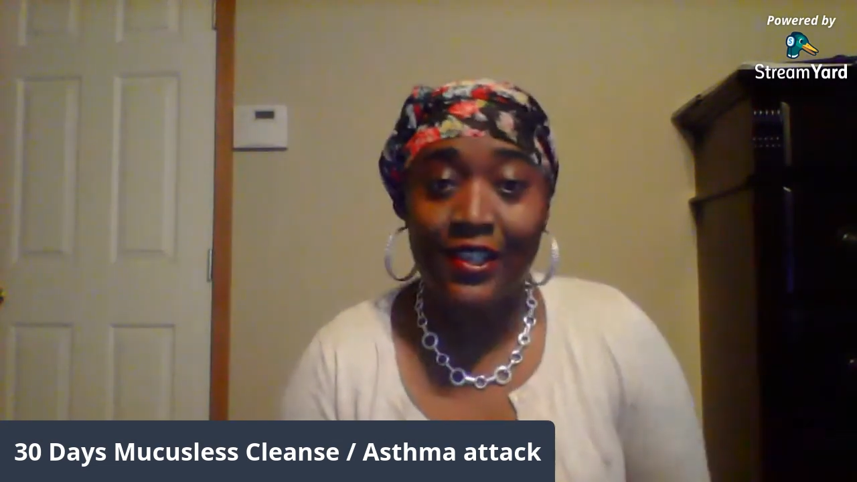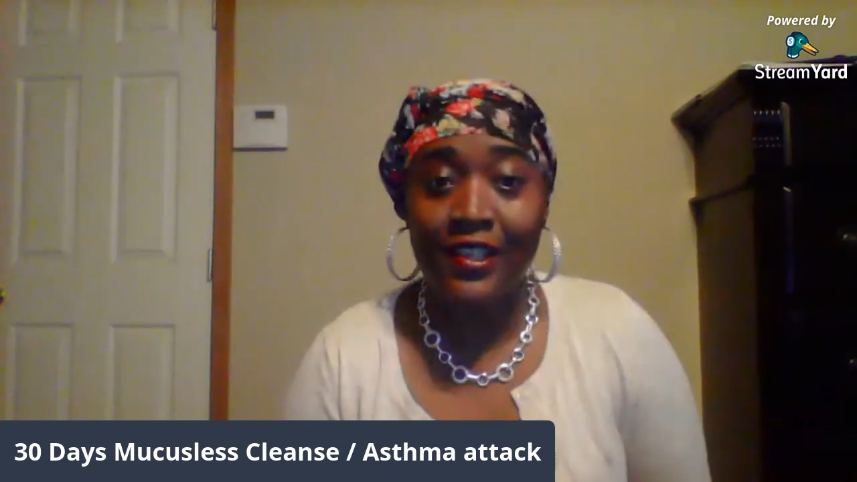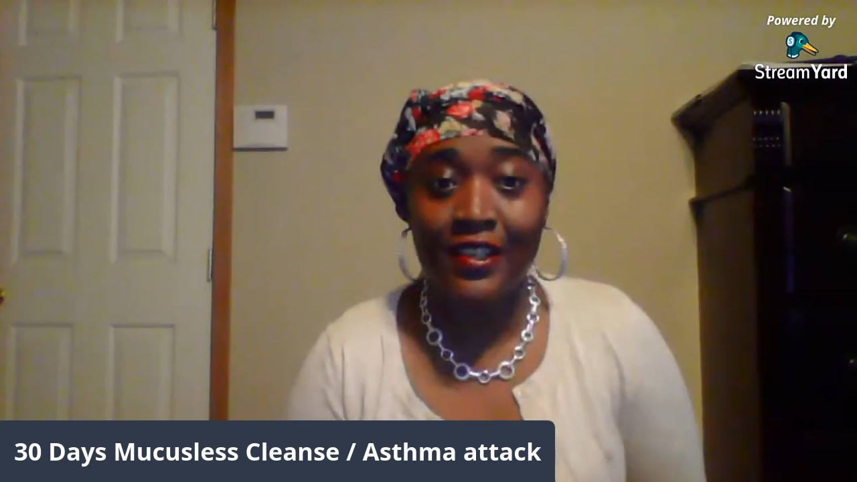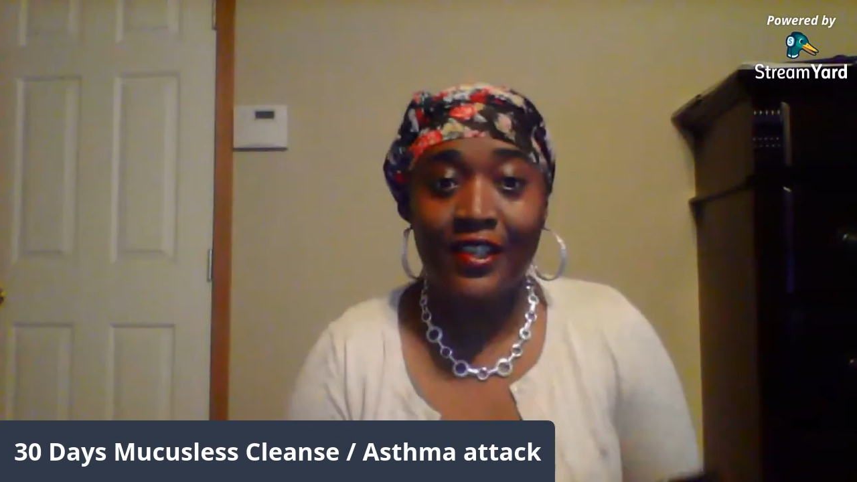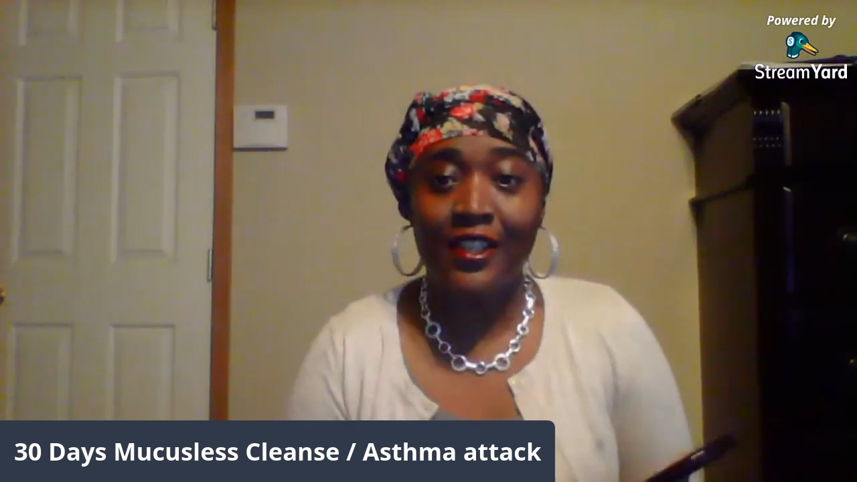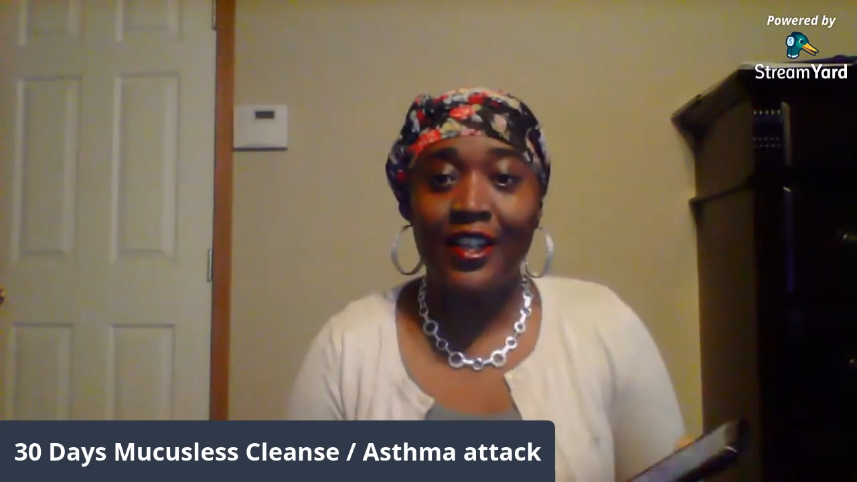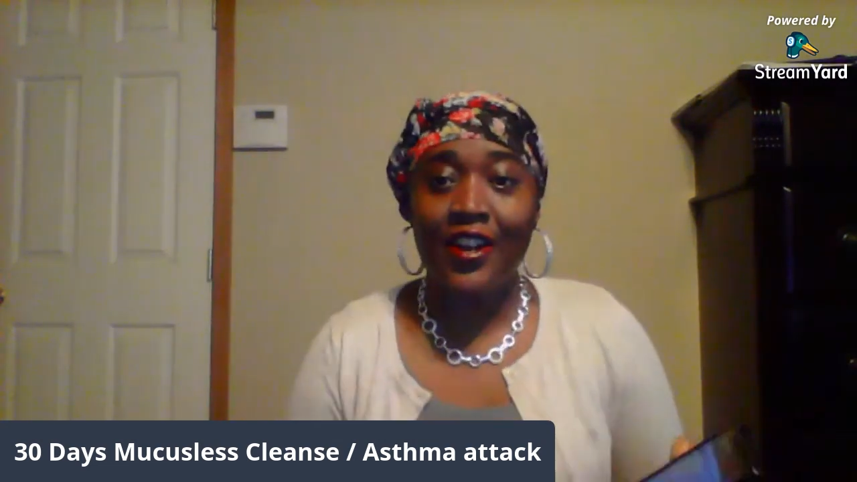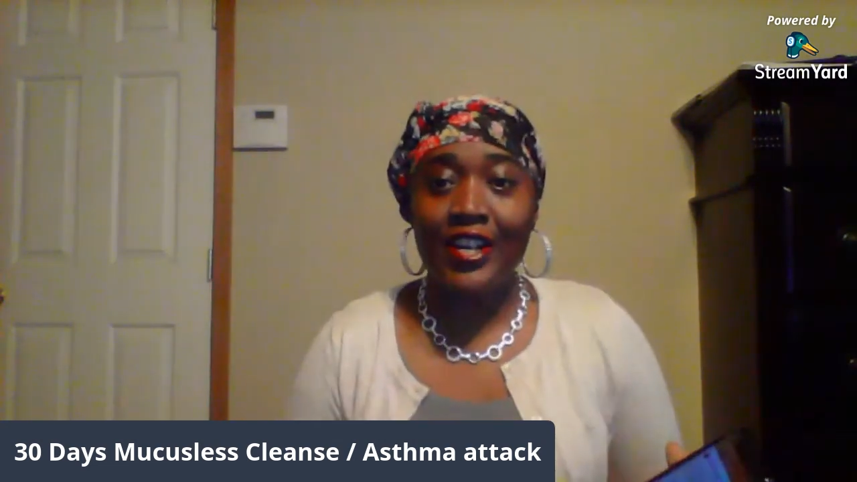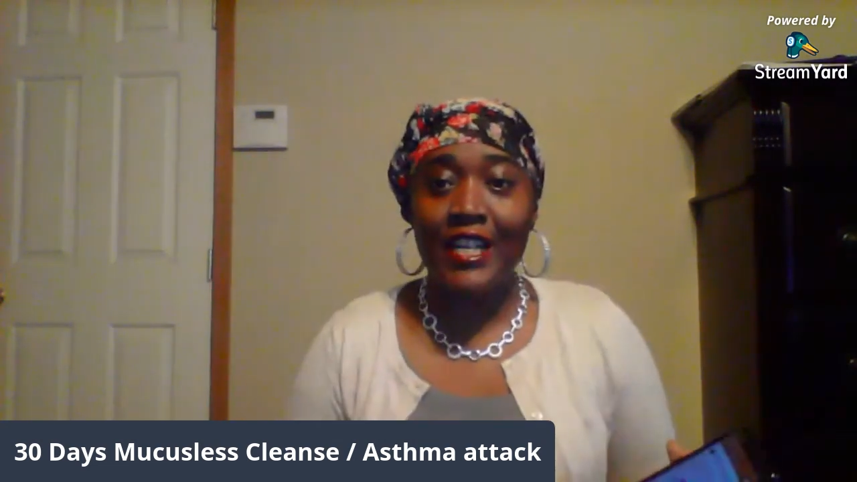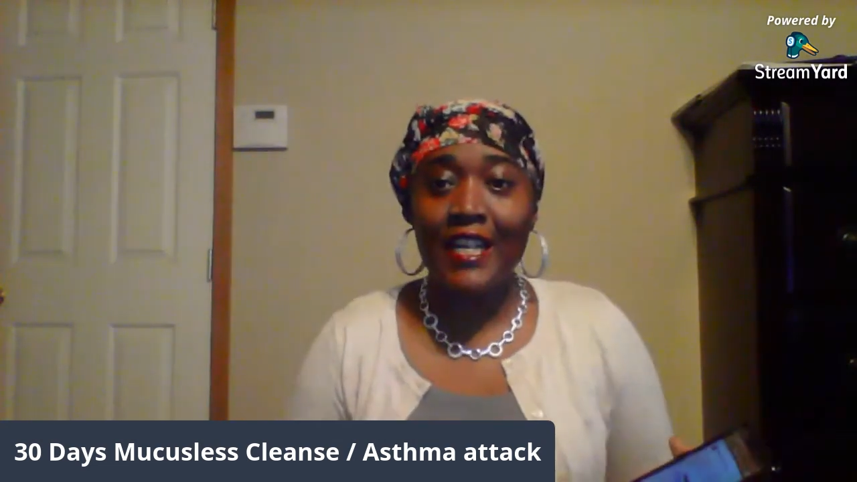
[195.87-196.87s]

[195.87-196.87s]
This is 30